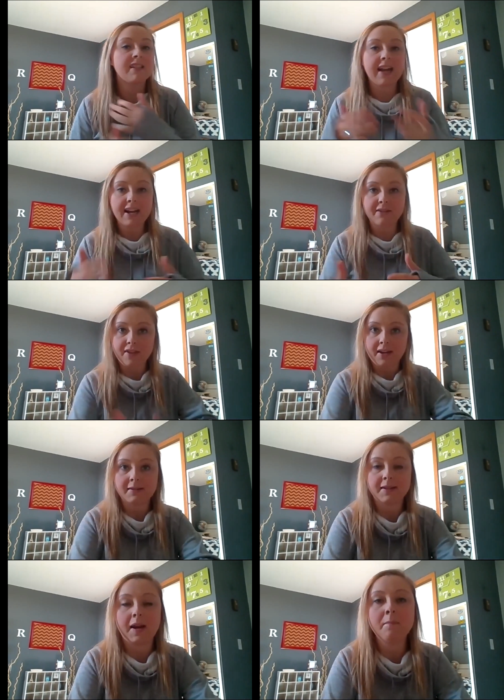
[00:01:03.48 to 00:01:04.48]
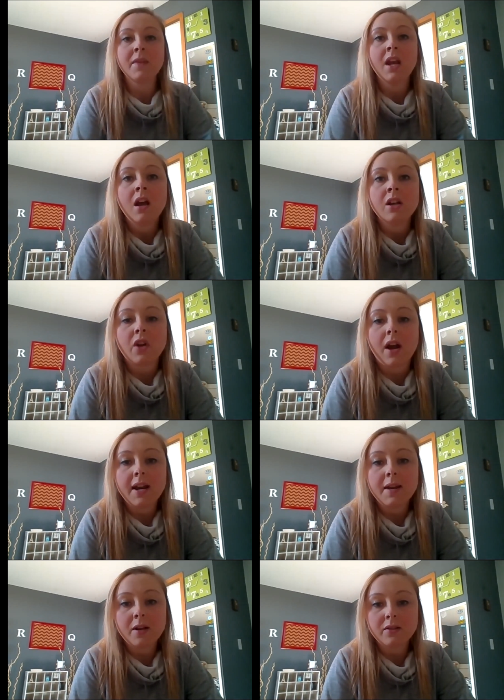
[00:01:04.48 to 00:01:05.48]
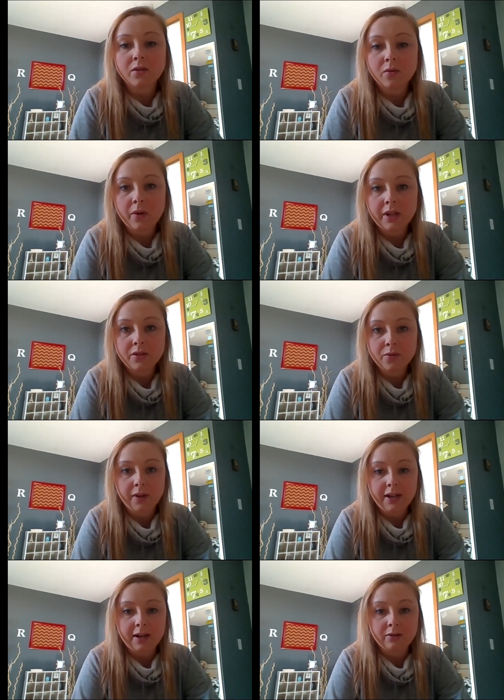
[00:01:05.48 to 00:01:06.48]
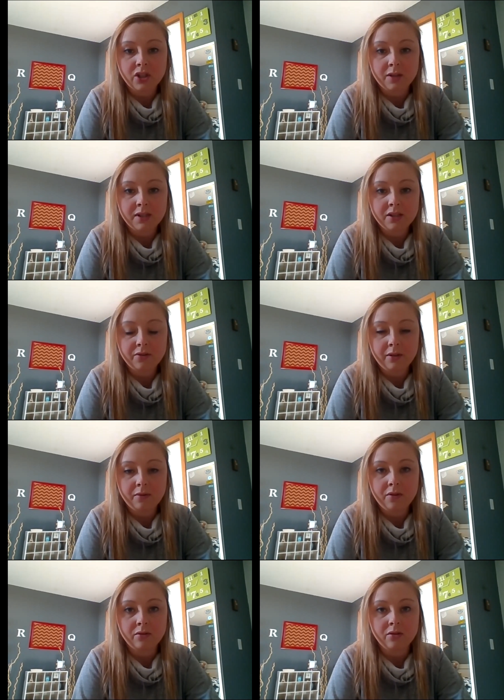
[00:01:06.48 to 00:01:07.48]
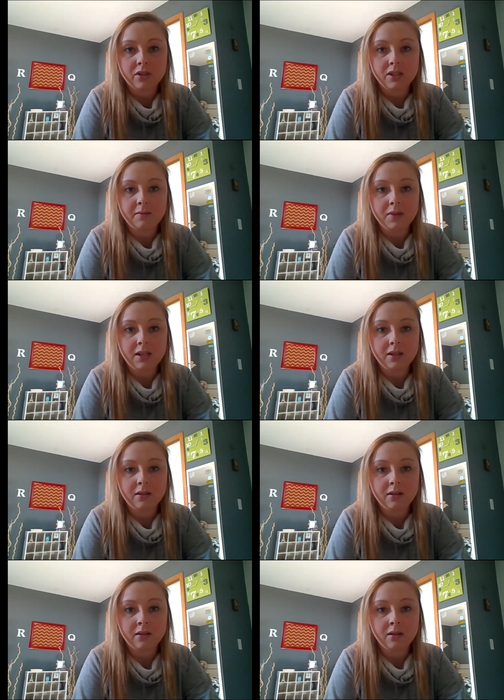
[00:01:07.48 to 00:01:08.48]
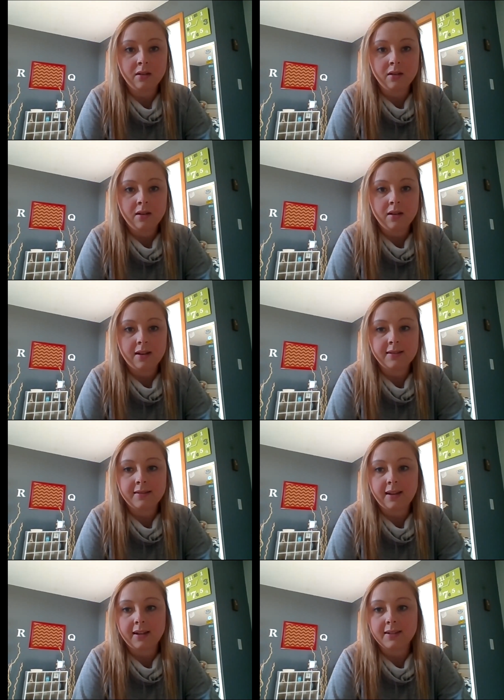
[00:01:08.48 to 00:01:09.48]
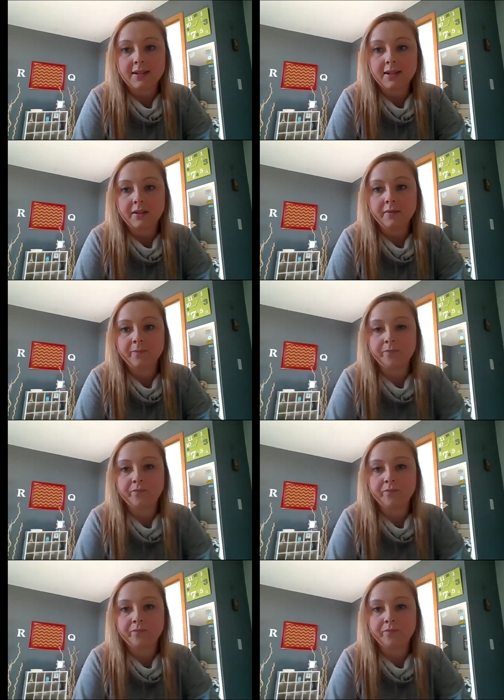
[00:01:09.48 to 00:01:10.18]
side of things, okay? So I'm also going to right now share my screen with you, so just give me a second here.